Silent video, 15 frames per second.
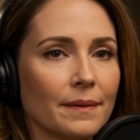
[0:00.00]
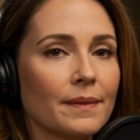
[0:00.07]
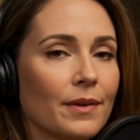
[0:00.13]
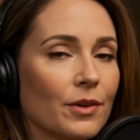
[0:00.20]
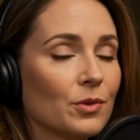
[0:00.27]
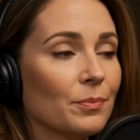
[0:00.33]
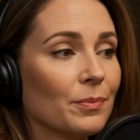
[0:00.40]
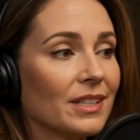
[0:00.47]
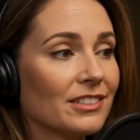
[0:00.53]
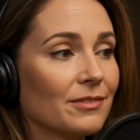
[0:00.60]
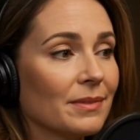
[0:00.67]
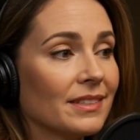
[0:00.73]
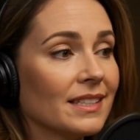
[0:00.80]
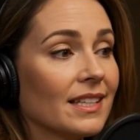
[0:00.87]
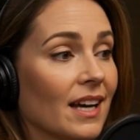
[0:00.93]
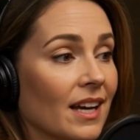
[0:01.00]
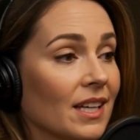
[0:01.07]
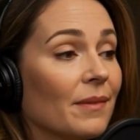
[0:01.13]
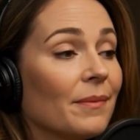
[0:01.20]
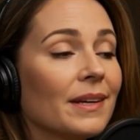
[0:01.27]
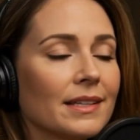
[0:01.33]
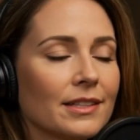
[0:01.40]
You must be the
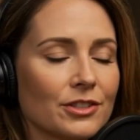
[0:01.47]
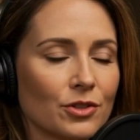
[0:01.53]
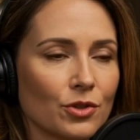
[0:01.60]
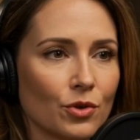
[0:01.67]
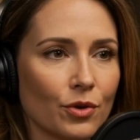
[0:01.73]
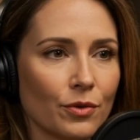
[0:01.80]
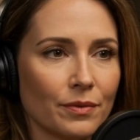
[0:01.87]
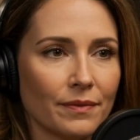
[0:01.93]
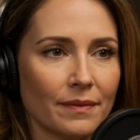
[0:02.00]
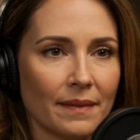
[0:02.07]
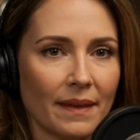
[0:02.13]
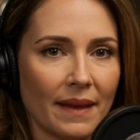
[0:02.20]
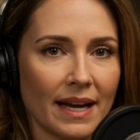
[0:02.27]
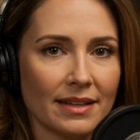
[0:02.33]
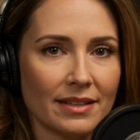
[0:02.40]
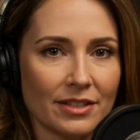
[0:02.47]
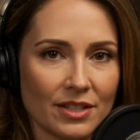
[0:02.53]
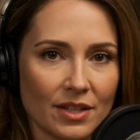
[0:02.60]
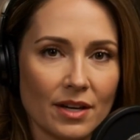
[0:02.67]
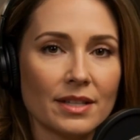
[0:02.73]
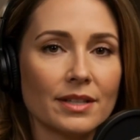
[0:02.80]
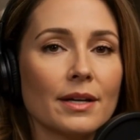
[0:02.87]
calm in the storm. And
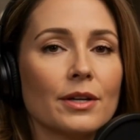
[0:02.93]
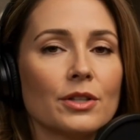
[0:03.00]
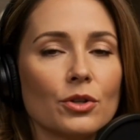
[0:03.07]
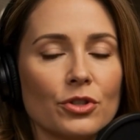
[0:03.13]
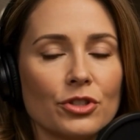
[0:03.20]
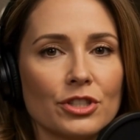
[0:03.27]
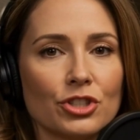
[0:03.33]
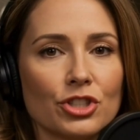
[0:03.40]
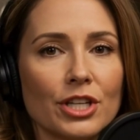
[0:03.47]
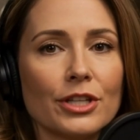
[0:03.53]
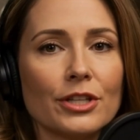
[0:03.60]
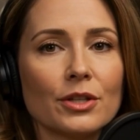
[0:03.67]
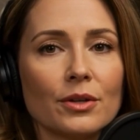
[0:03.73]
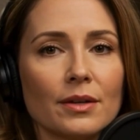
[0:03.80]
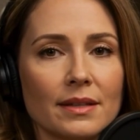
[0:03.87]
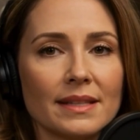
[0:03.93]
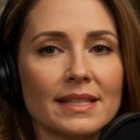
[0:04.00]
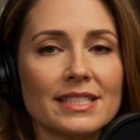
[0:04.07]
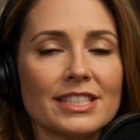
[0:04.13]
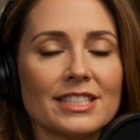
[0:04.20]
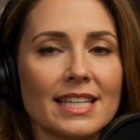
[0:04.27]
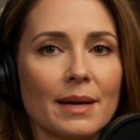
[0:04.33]
third, use the gentle,
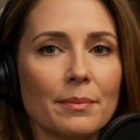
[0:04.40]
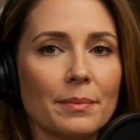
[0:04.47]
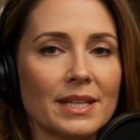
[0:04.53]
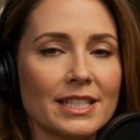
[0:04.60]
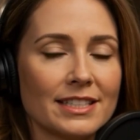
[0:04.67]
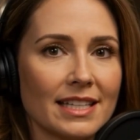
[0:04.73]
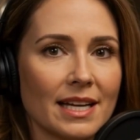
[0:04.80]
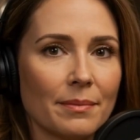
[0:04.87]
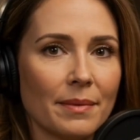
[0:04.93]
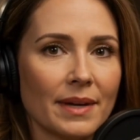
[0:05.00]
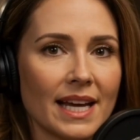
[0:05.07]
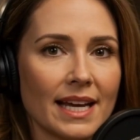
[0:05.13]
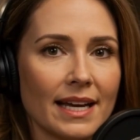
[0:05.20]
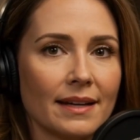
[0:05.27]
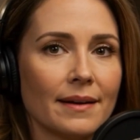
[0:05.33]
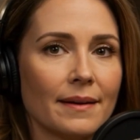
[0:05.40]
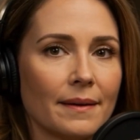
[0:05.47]
step-by-step plan.